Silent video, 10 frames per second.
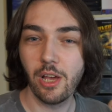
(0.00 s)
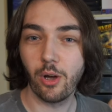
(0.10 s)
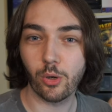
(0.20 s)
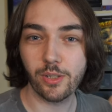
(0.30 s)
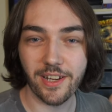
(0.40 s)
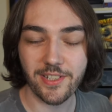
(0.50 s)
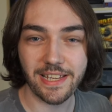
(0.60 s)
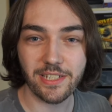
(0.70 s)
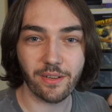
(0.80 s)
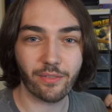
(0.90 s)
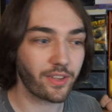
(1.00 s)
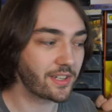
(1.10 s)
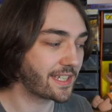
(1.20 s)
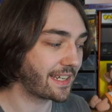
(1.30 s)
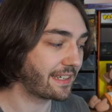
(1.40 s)
Organisation
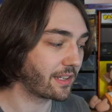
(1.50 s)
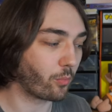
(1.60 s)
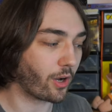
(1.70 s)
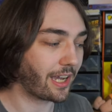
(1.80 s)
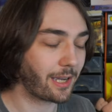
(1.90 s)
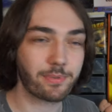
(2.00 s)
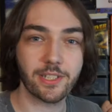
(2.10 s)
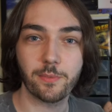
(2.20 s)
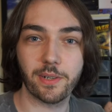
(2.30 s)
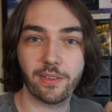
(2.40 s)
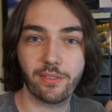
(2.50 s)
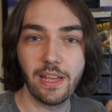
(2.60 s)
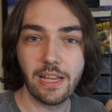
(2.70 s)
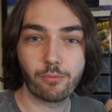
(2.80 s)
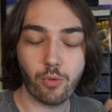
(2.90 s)
13 and what happened with
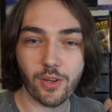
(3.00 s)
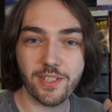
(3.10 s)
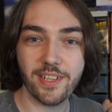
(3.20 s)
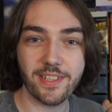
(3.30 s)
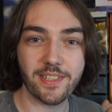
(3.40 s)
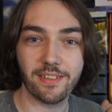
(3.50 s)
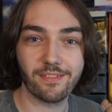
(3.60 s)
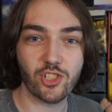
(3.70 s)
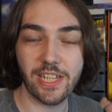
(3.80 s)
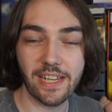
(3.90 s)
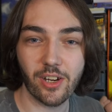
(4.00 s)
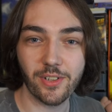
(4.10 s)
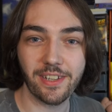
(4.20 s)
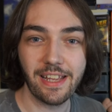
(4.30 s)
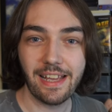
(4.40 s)
Roxas and
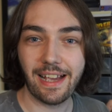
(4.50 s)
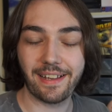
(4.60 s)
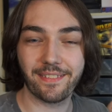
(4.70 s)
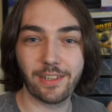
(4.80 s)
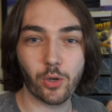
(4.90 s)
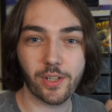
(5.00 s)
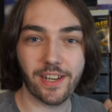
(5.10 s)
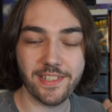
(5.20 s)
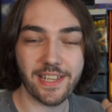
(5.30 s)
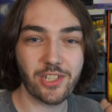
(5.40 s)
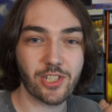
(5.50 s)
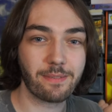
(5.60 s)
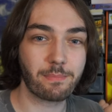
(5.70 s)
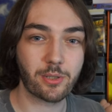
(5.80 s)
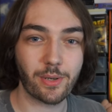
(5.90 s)
Shion and the organisation
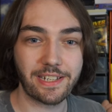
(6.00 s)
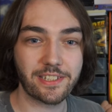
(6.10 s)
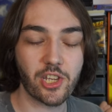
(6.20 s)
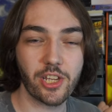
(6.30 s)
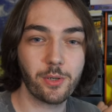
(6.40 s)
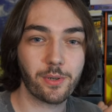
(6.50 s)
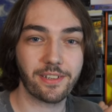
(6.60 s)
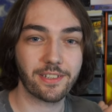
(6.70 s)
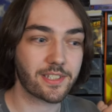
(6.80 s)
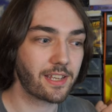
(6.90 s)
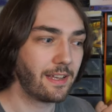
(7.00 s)
in between 2 and